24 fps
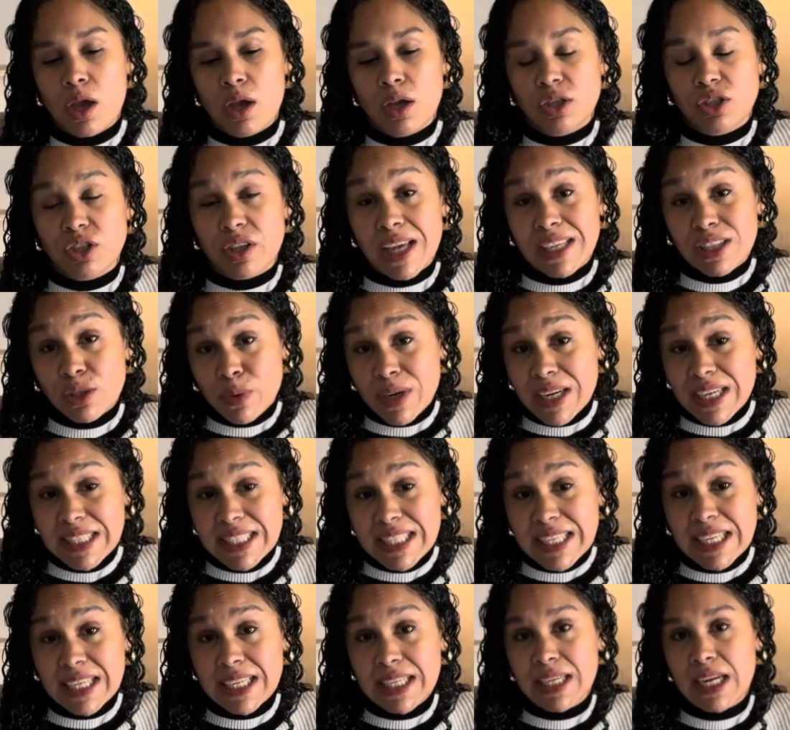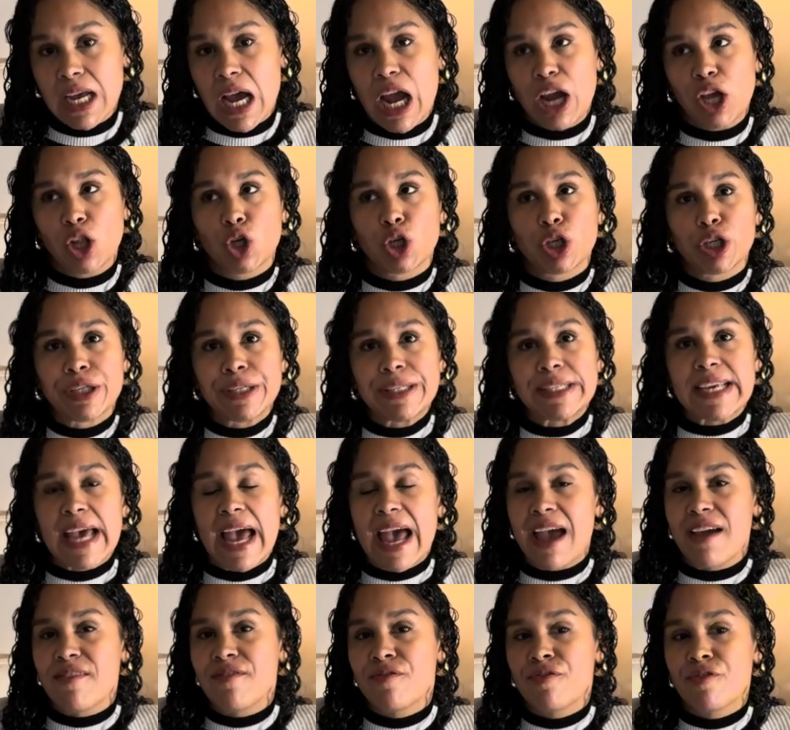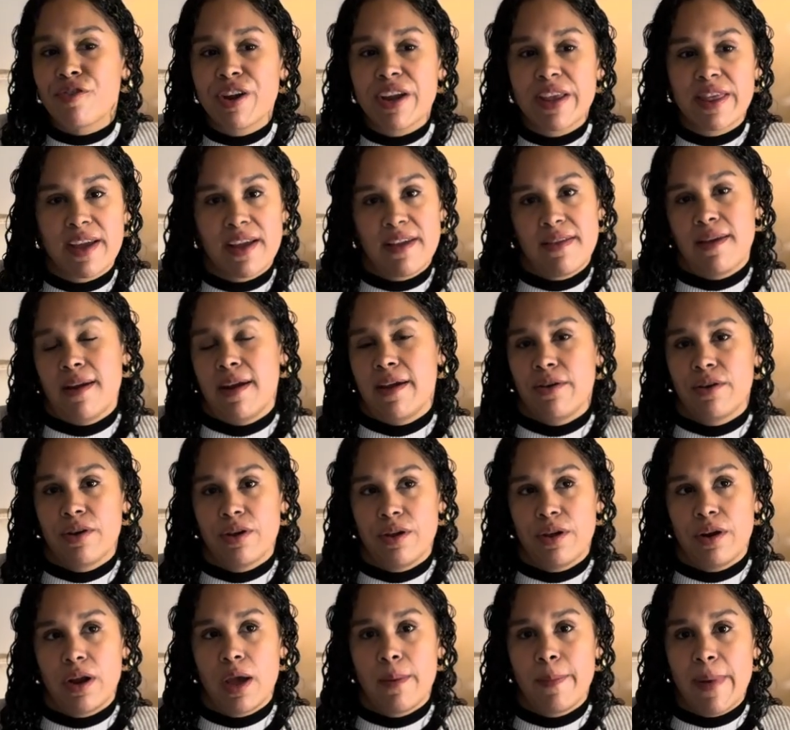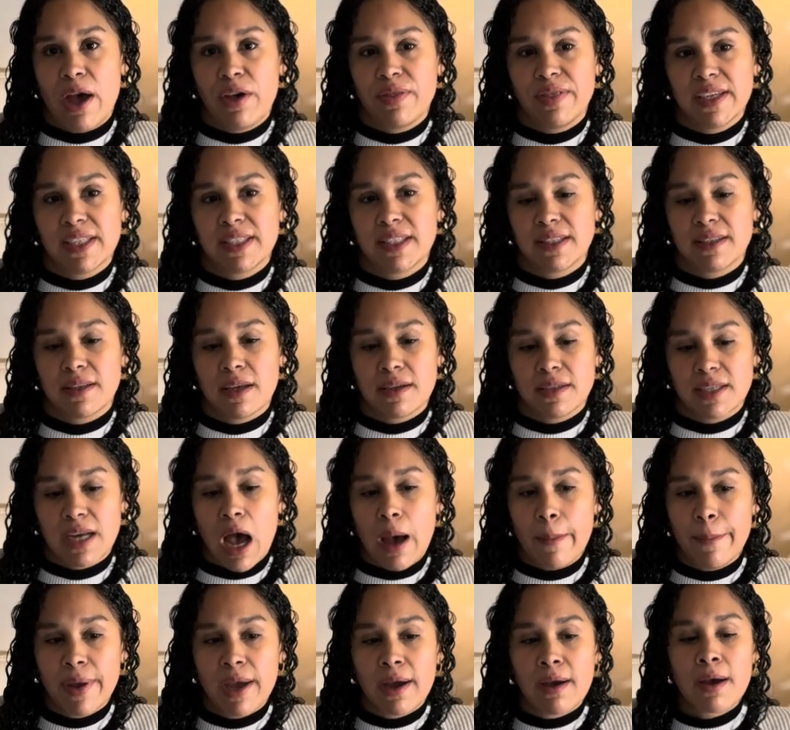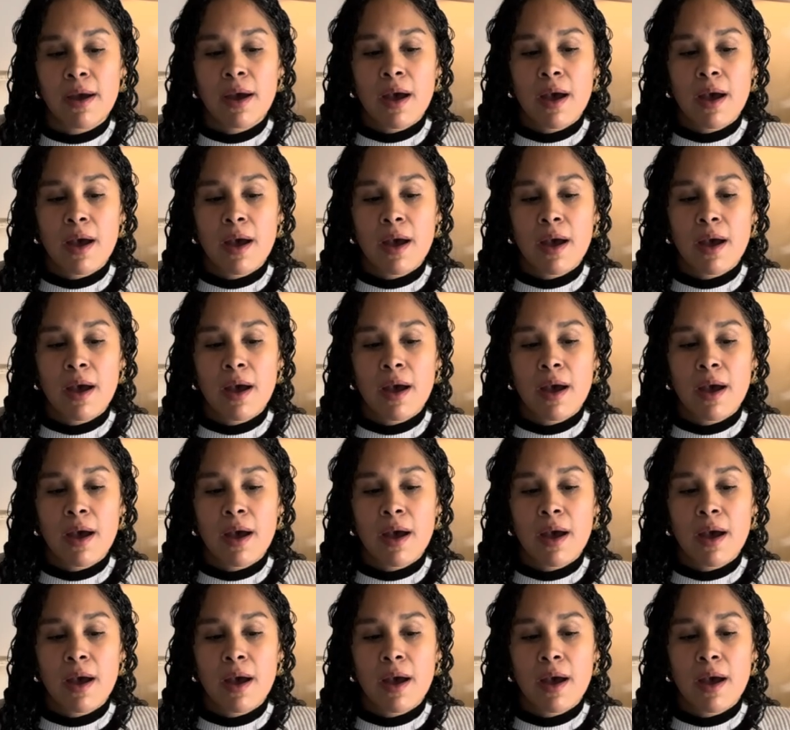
So that's what I did. I learned everything that I could about this topic.